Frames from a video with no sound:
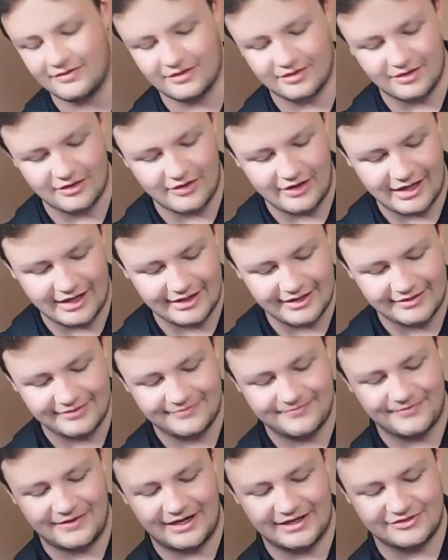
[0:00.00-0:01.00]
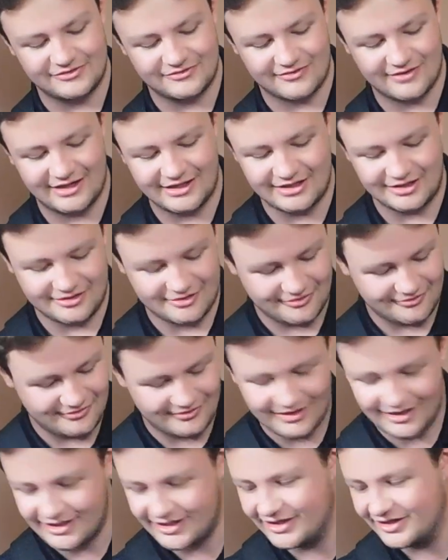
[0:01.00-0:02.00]
You know, I try to do,
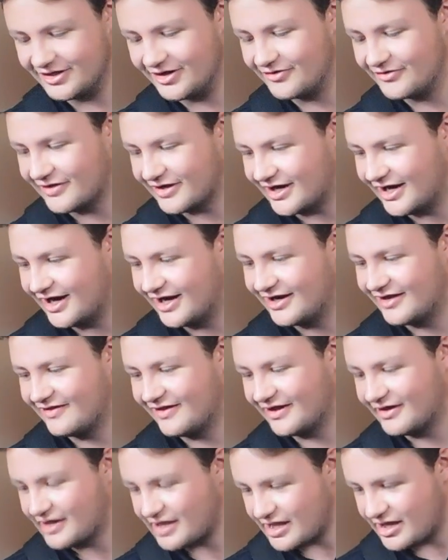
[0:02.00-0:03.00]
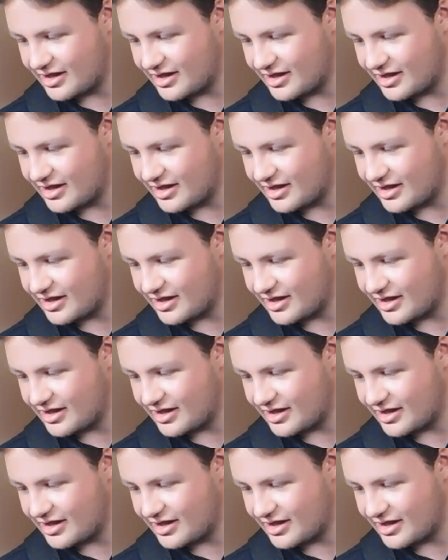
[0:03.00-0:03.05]
like, you know, the kind of, like...